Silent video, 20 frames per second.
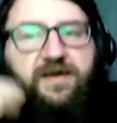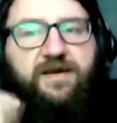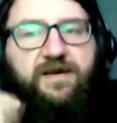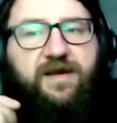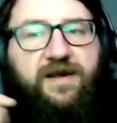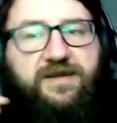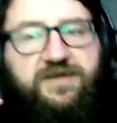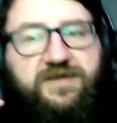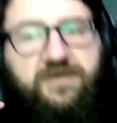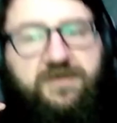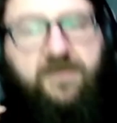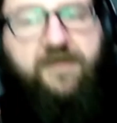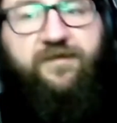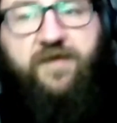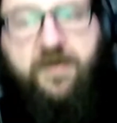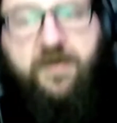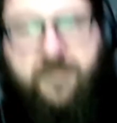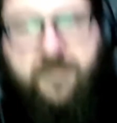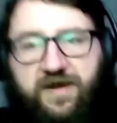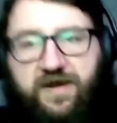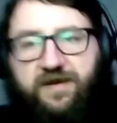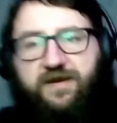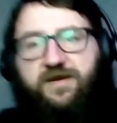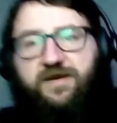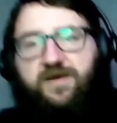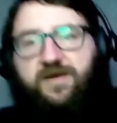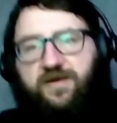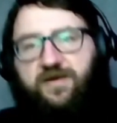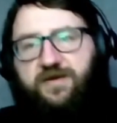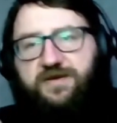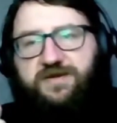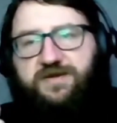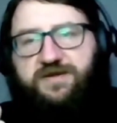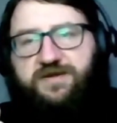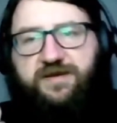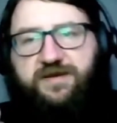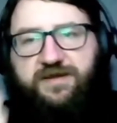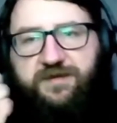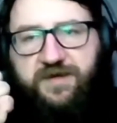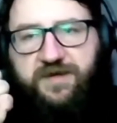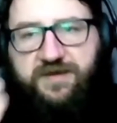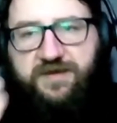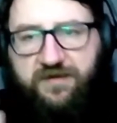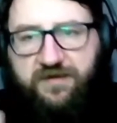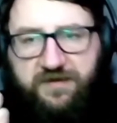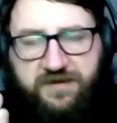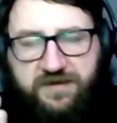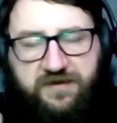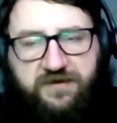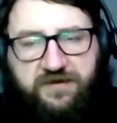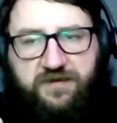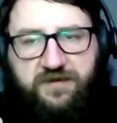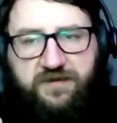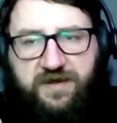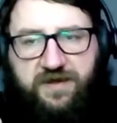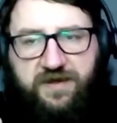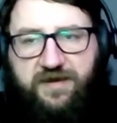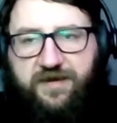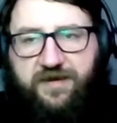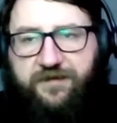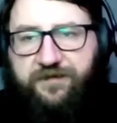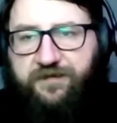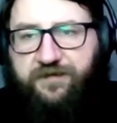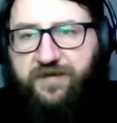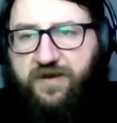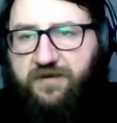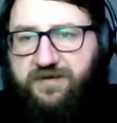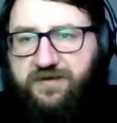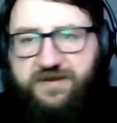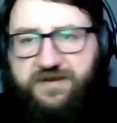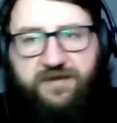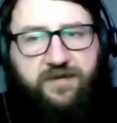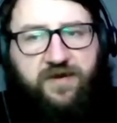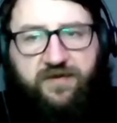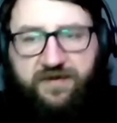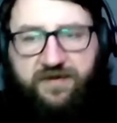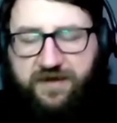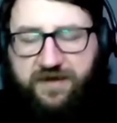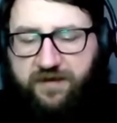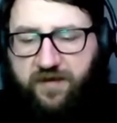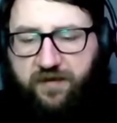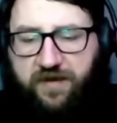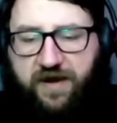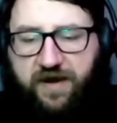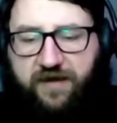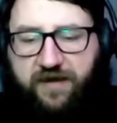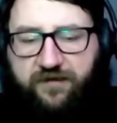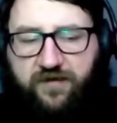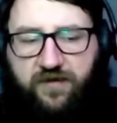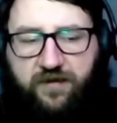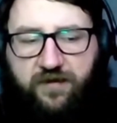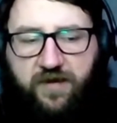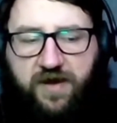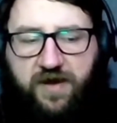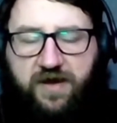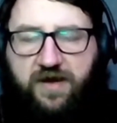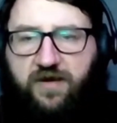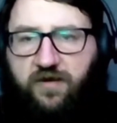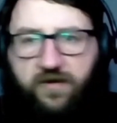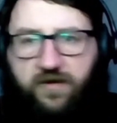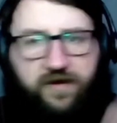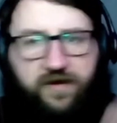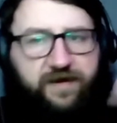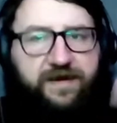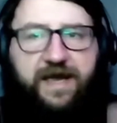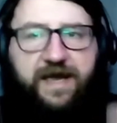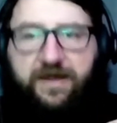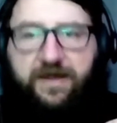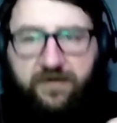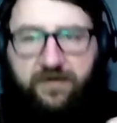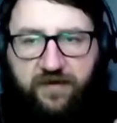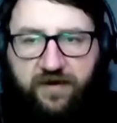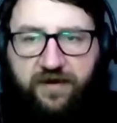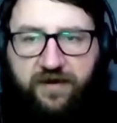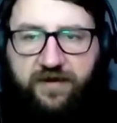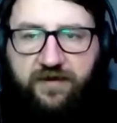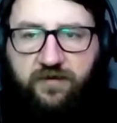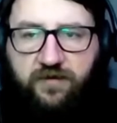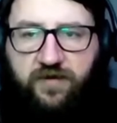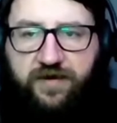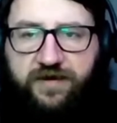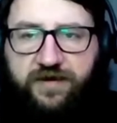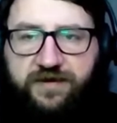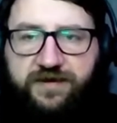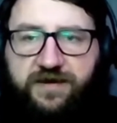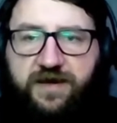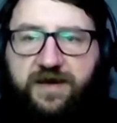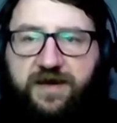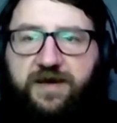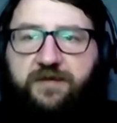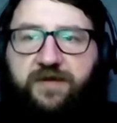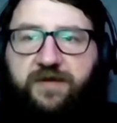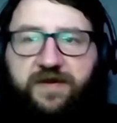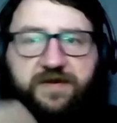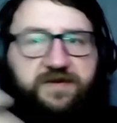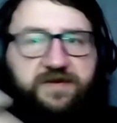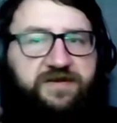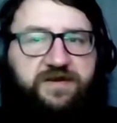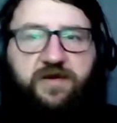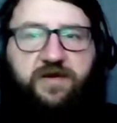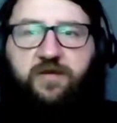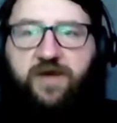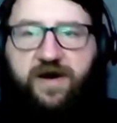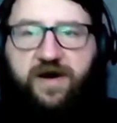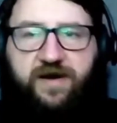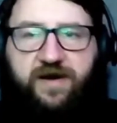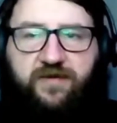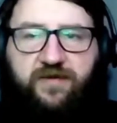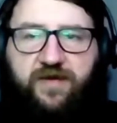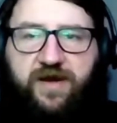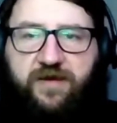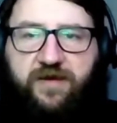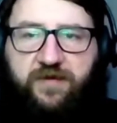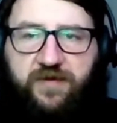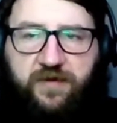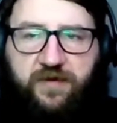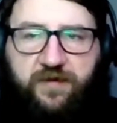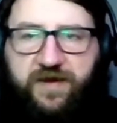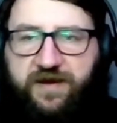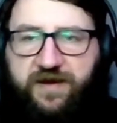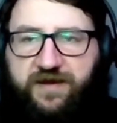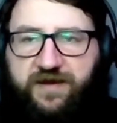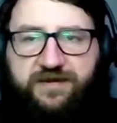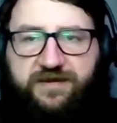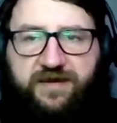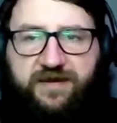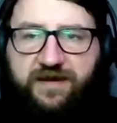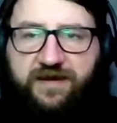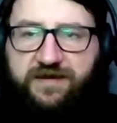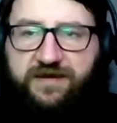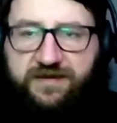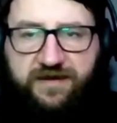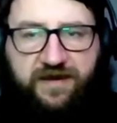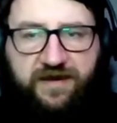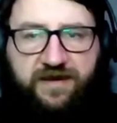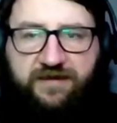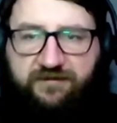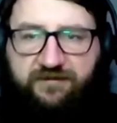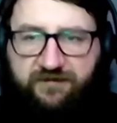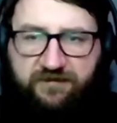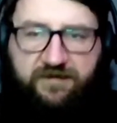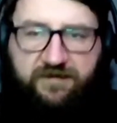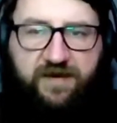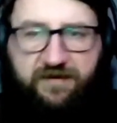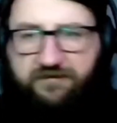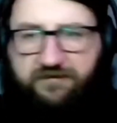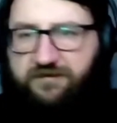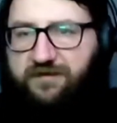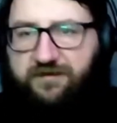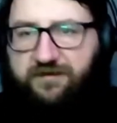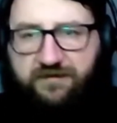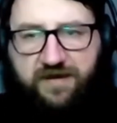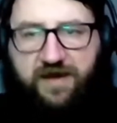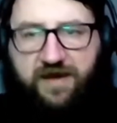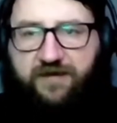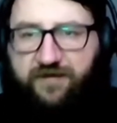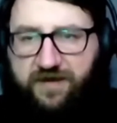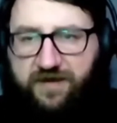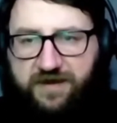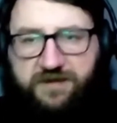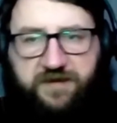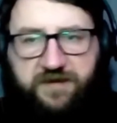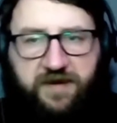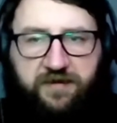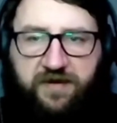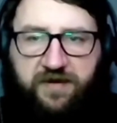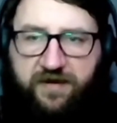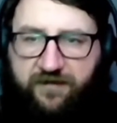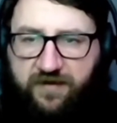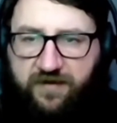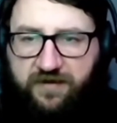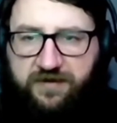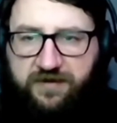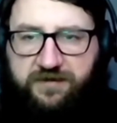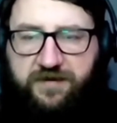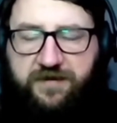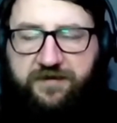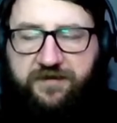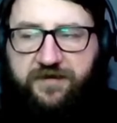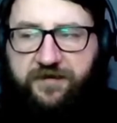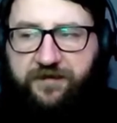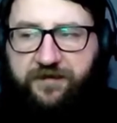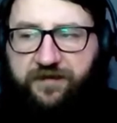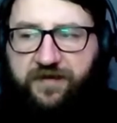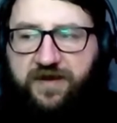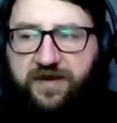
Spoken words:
And so if they're being encouraged, especially through social media or some other type of platform, or gathering in the woods, but they're still walking around with their picket signs saying F these people, F those people,